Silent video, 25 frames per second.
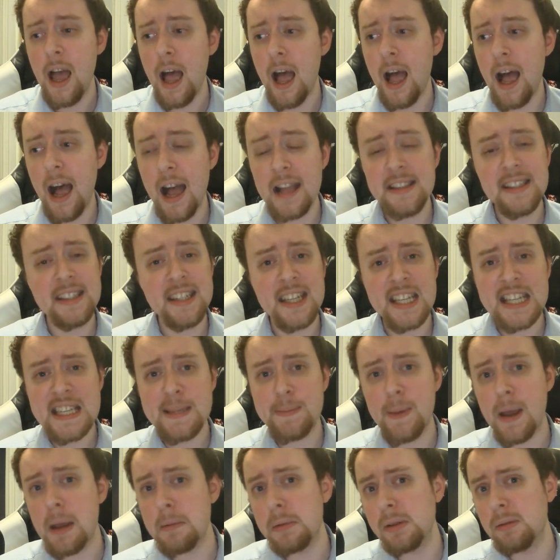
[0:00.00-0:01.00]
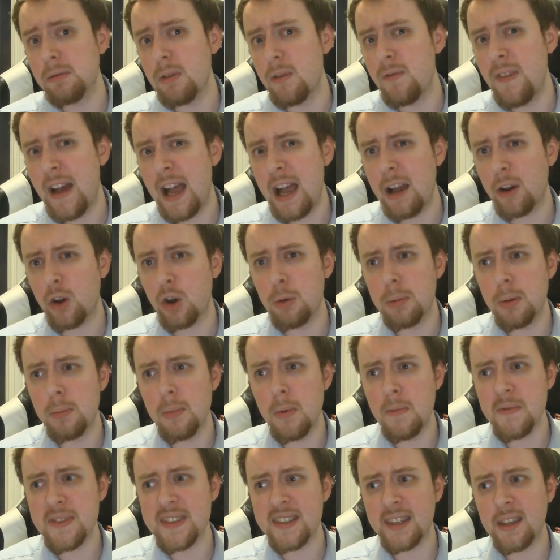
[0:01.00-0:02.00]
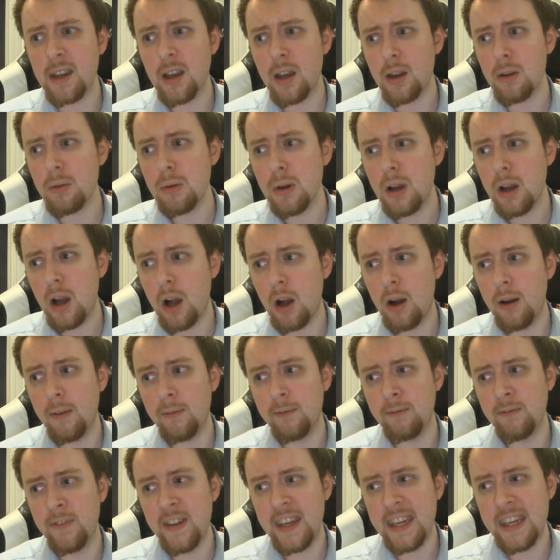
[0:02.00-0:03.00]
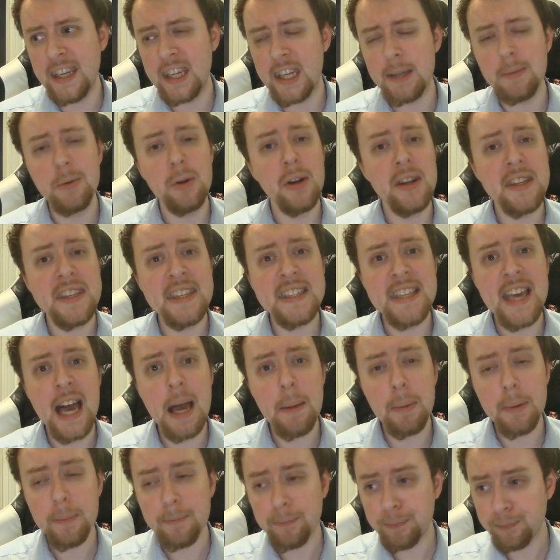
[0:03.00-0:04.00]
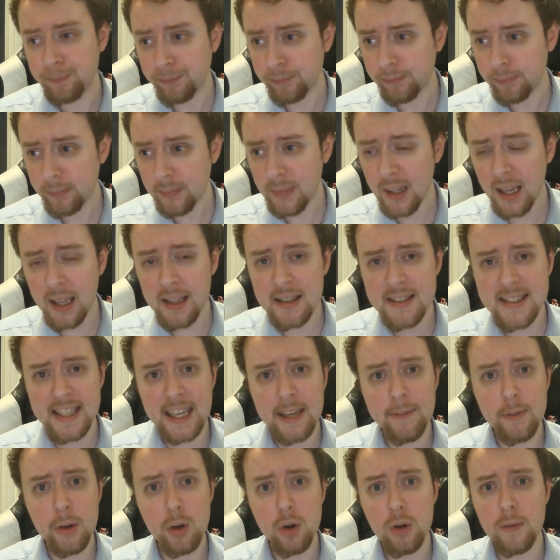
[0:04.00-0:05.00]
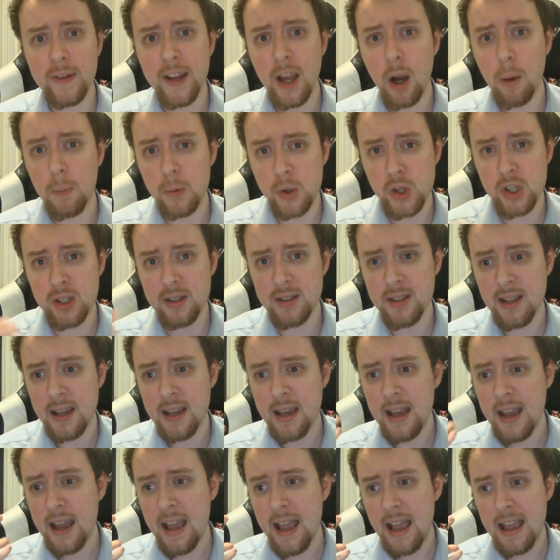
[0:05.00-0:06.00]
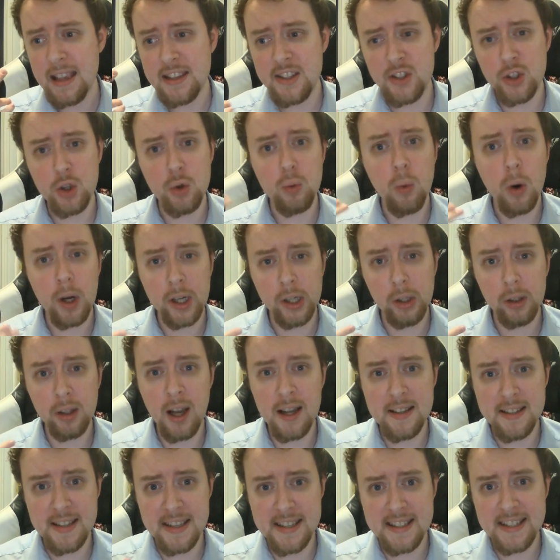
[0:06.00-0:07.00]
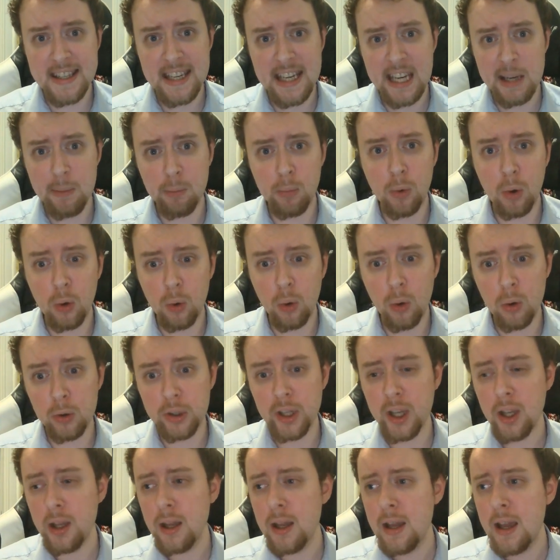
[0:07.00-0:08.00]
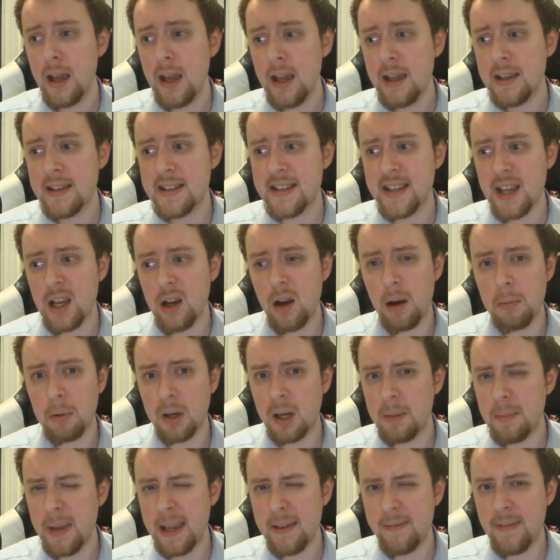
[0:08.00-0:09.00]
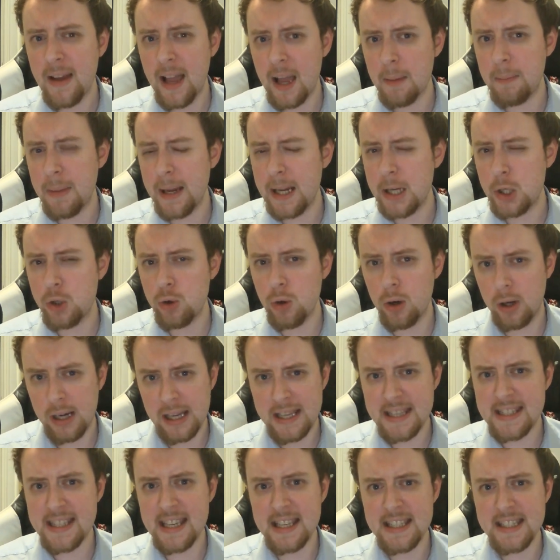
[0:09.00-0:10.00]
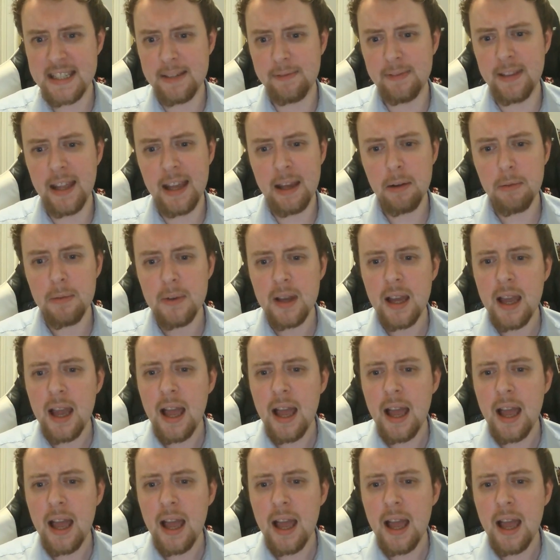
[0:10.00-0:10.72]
I did experiment with that a couple months ago on the community tab to give you all the option as to what you'd like to see in what order. So I'm going to make that a Patreon incentive now.